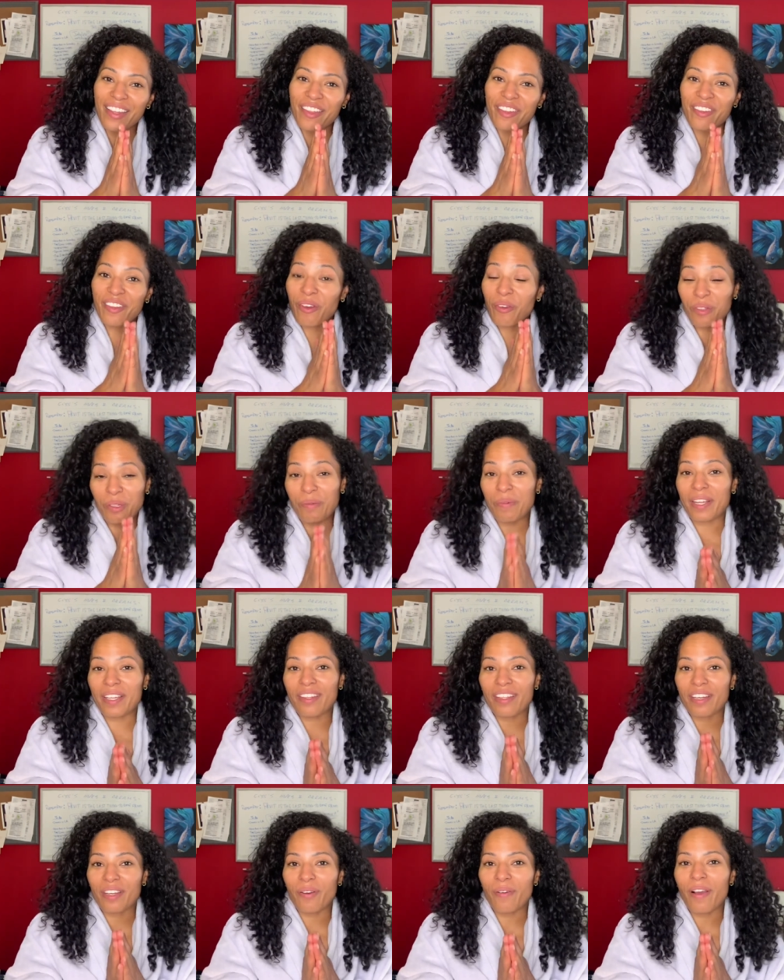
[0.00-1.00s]
the only way
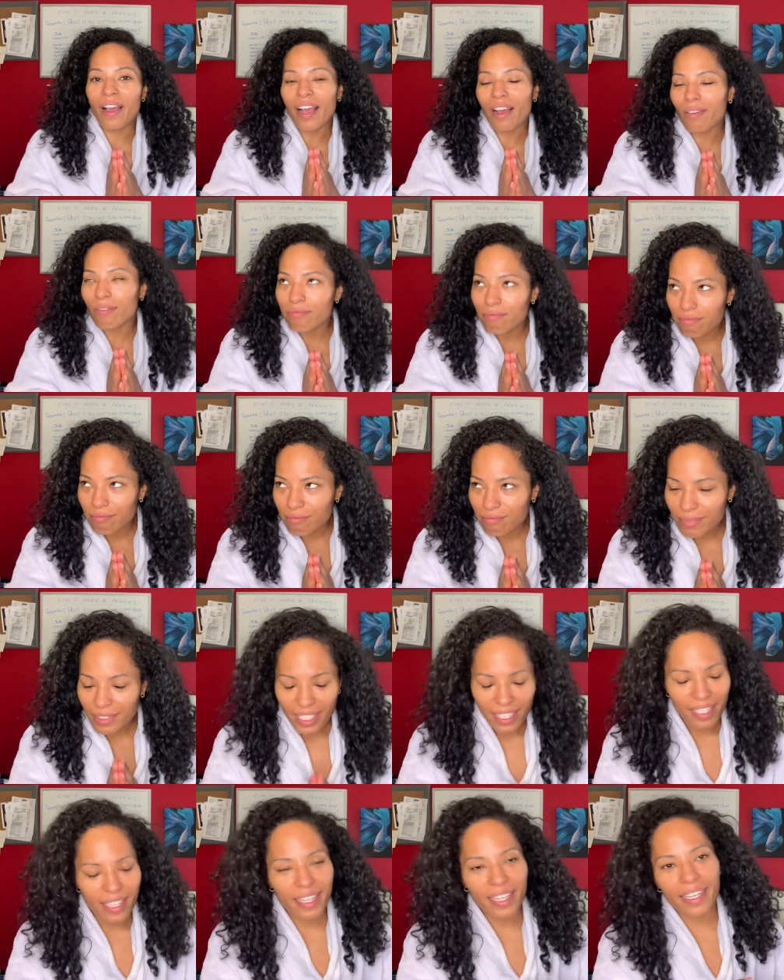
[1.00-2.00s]
they know how.
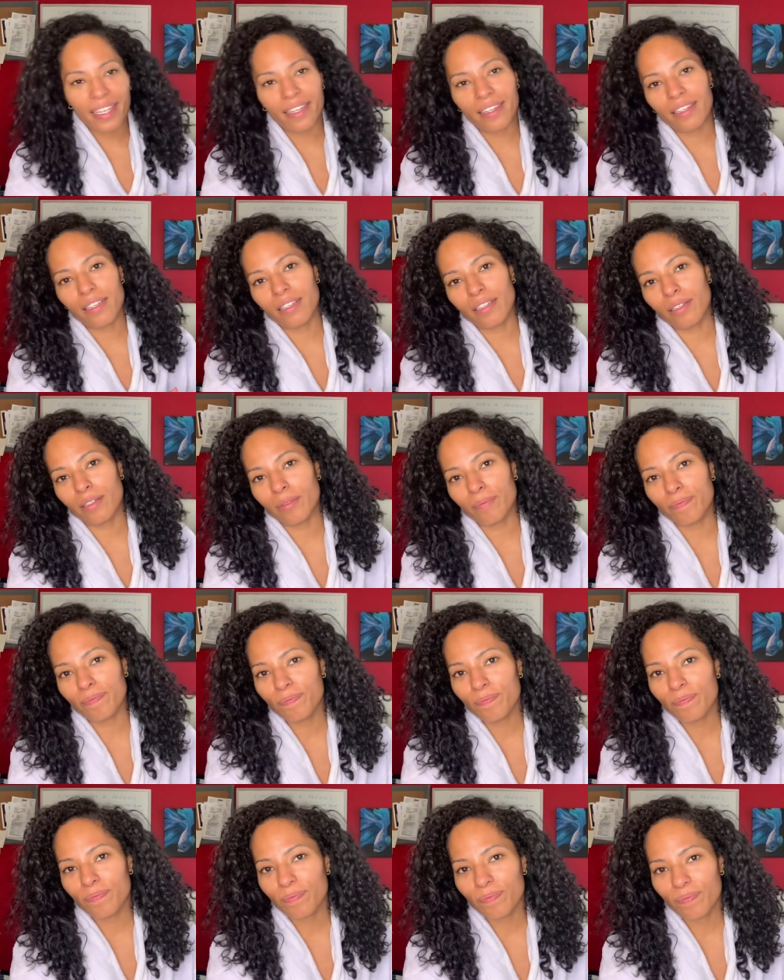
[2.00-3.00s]
And um,
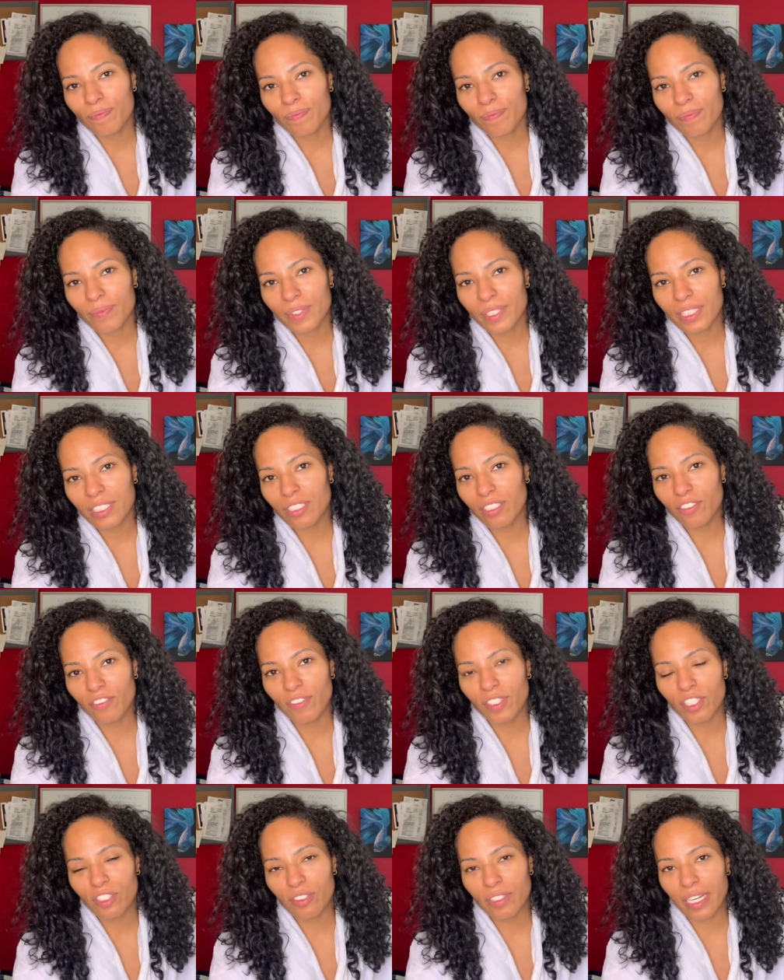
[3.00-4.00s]
it's just
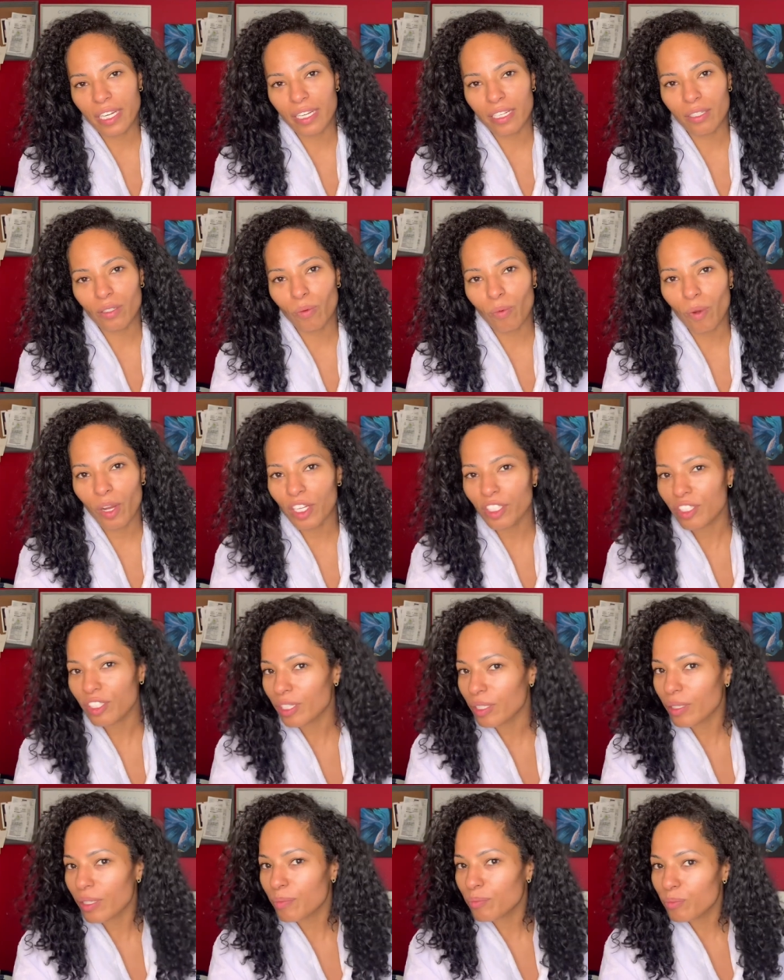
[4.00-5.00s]
frustrating to watch
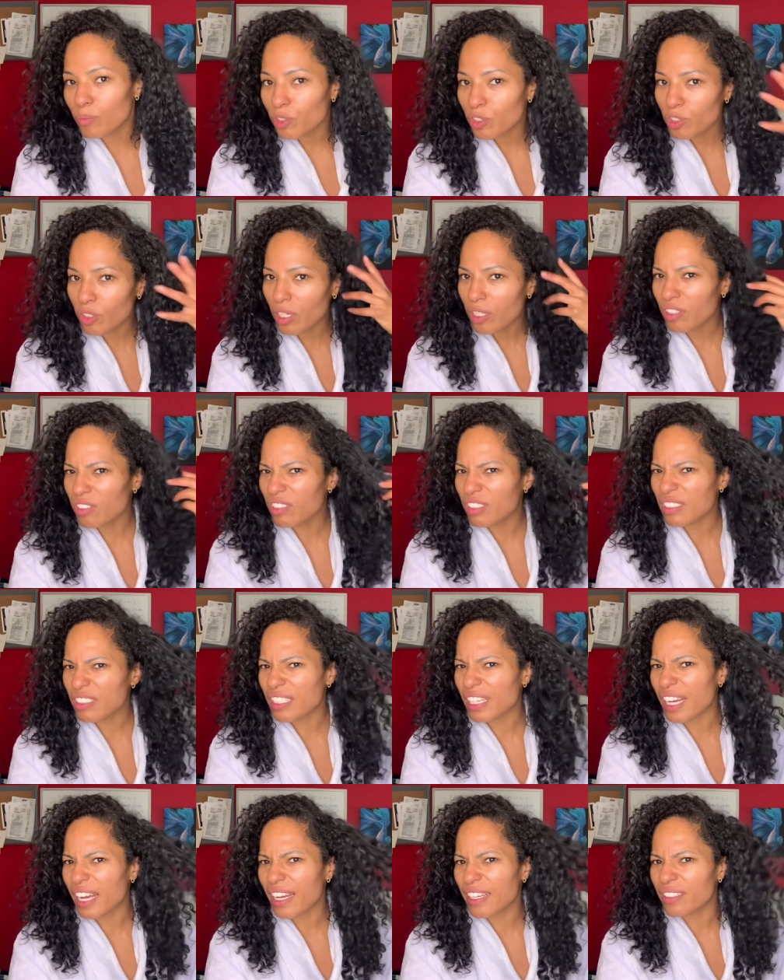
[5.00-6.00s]
them struggle and
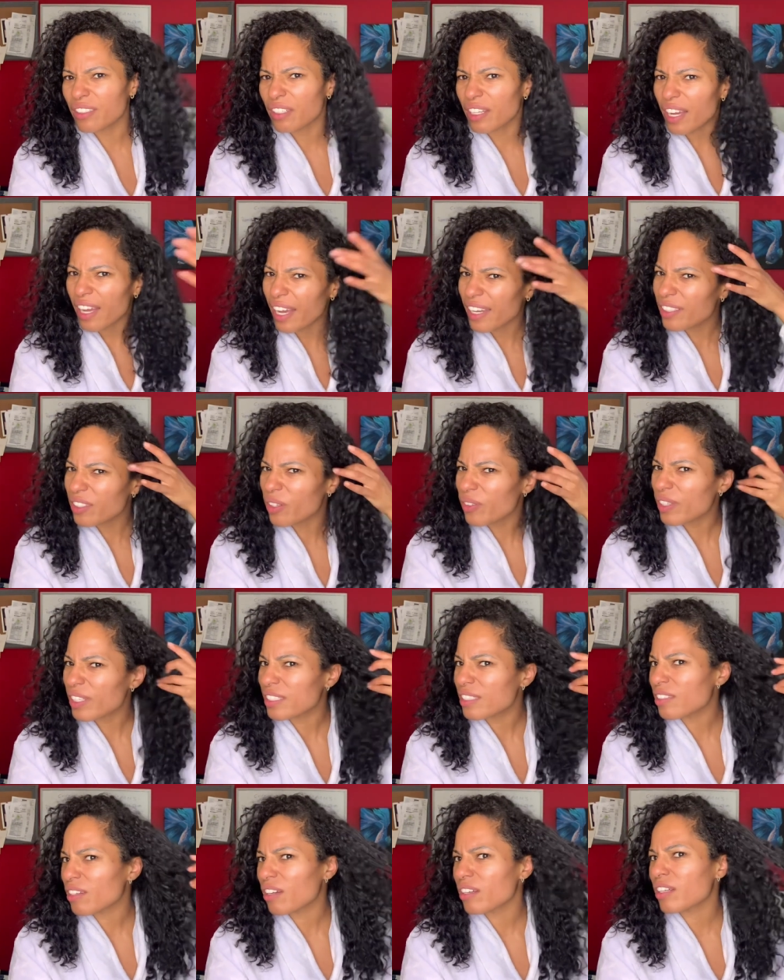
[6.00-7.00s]
I, I know
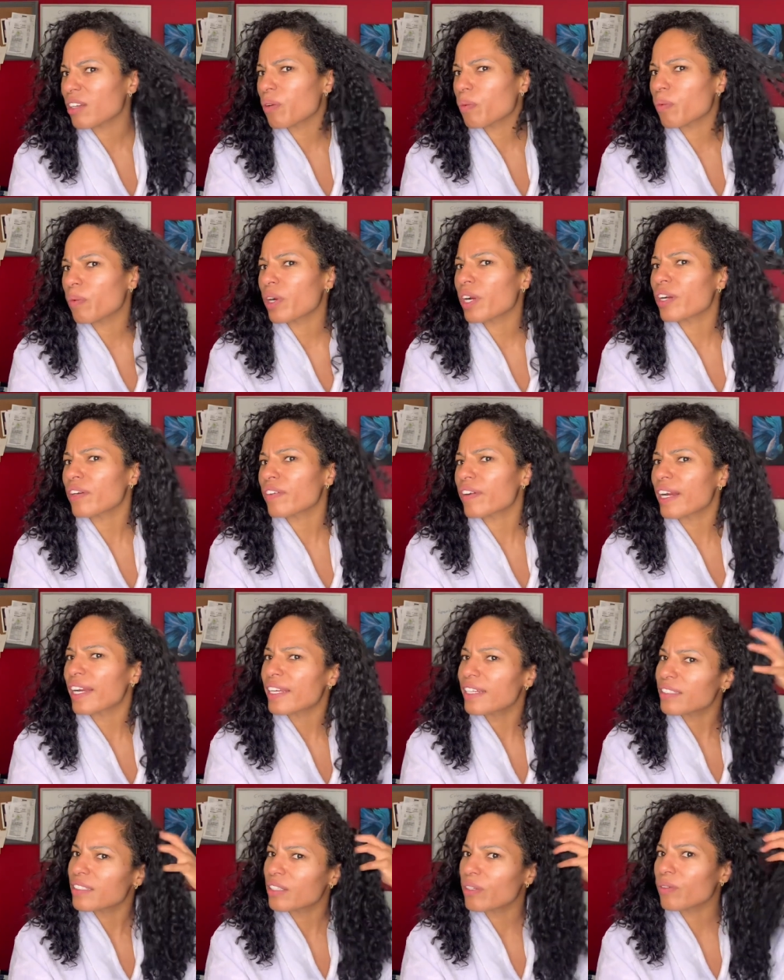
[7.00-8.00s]
that's not gonna work,
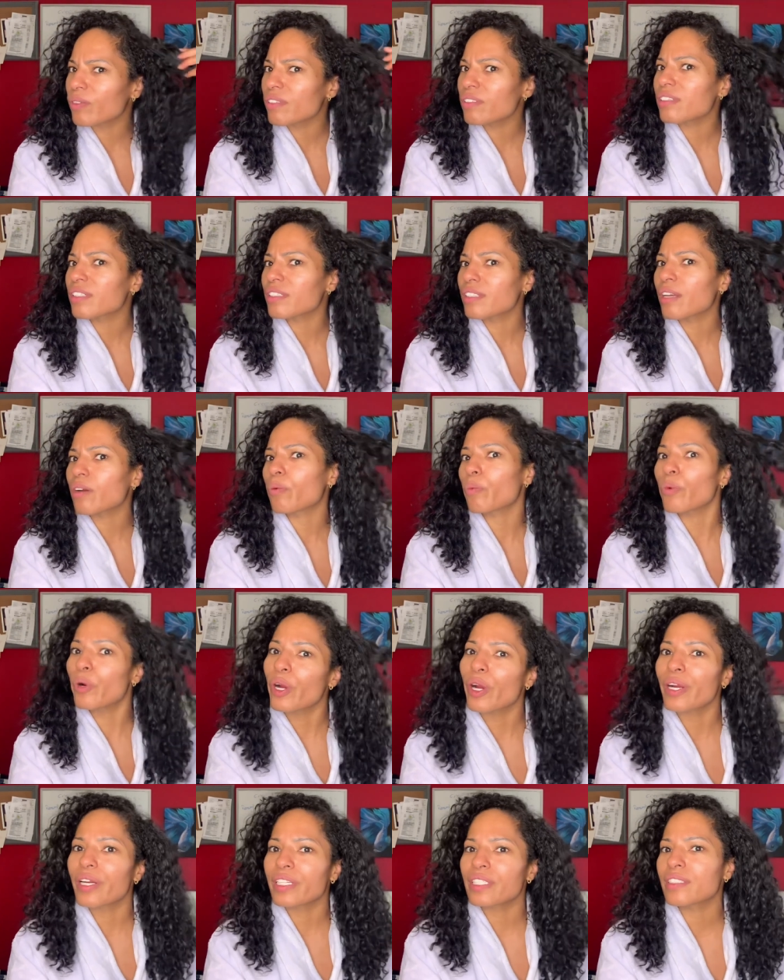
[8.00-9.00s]
right? The only thing that'll
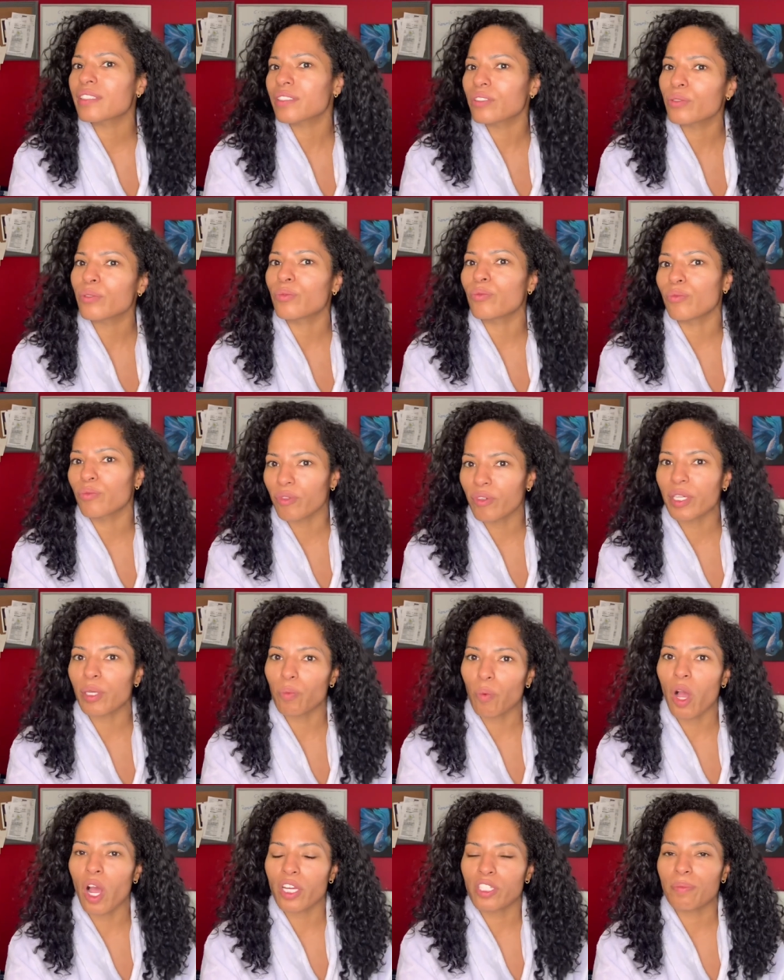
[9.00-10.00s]
work is to
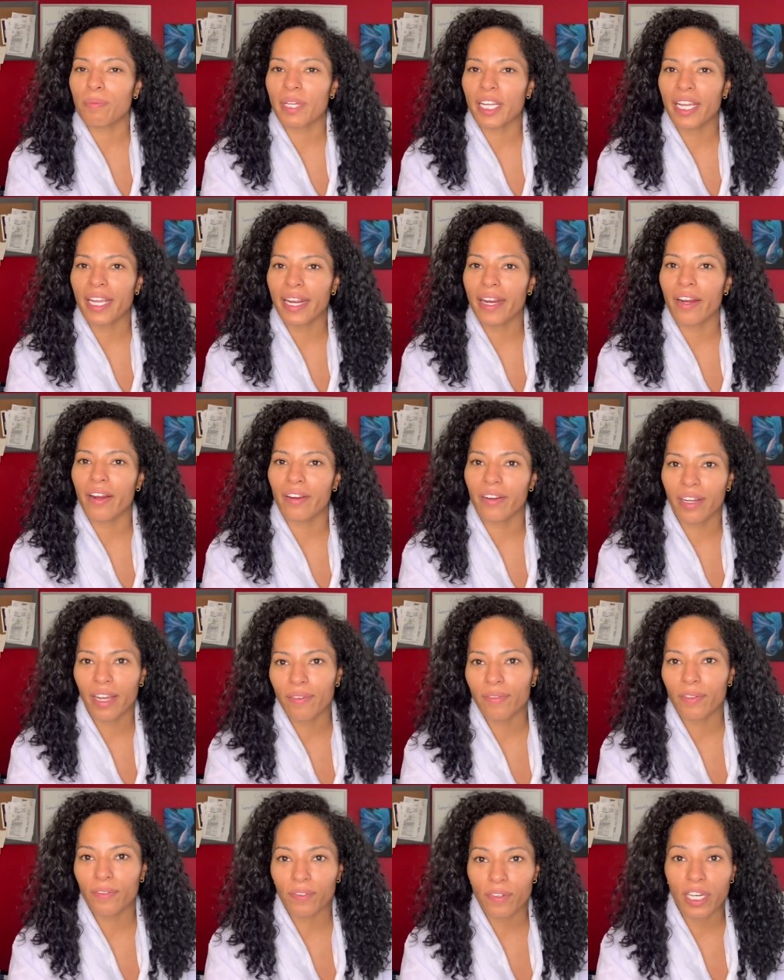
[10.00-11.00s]
rewash my hair and
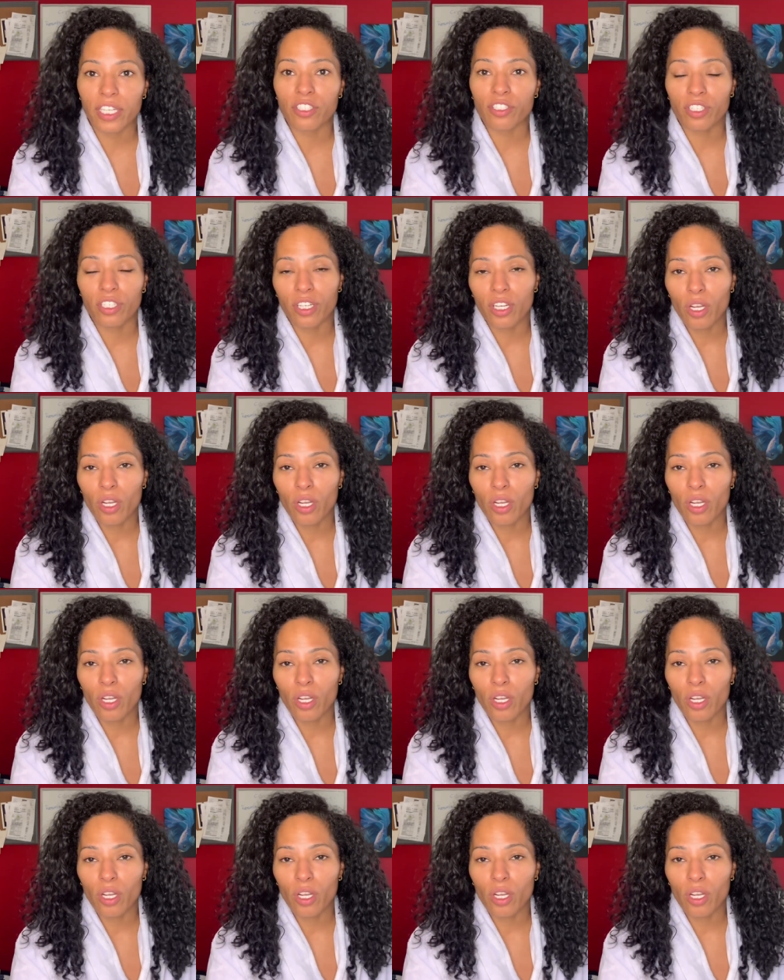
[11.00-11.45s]
have it fresh